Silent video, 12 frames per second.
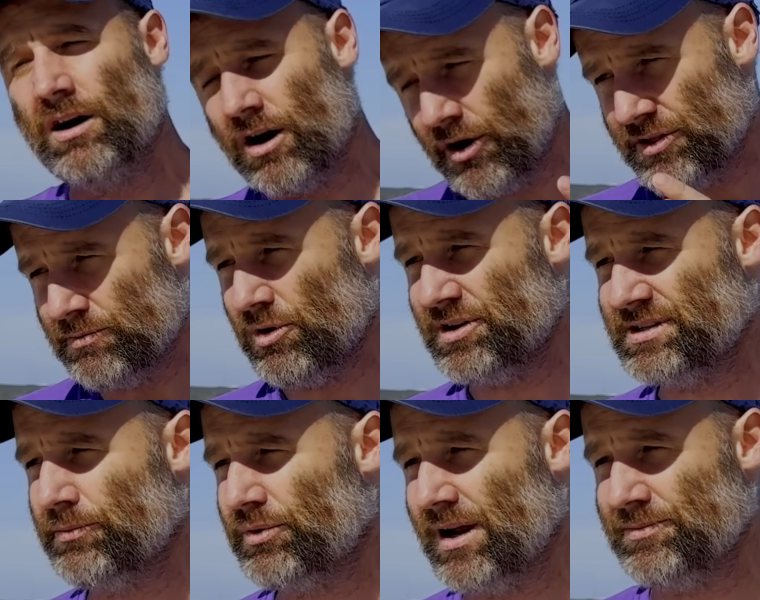on the
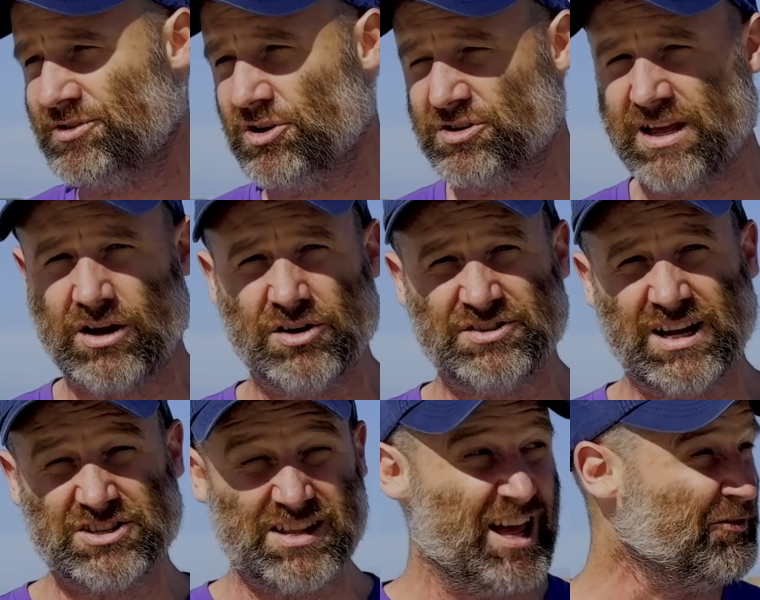Mersenne prime search. They got in
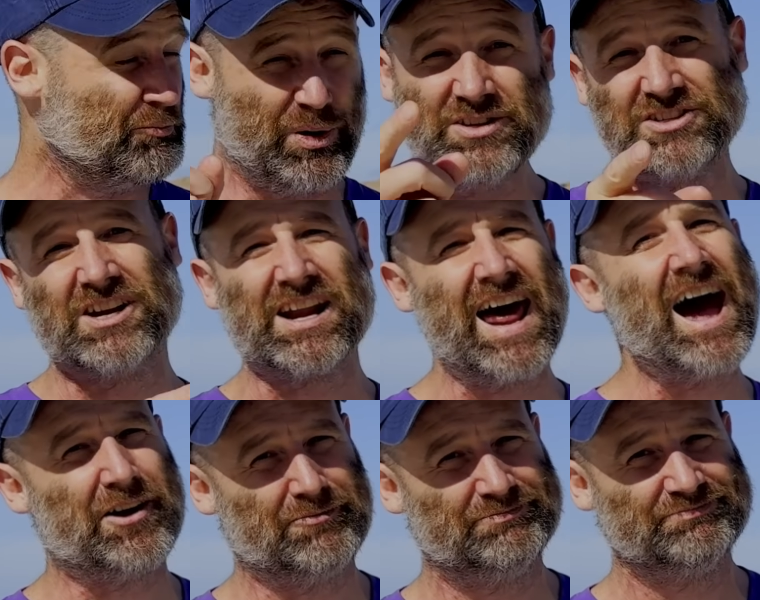touch and they printed it out.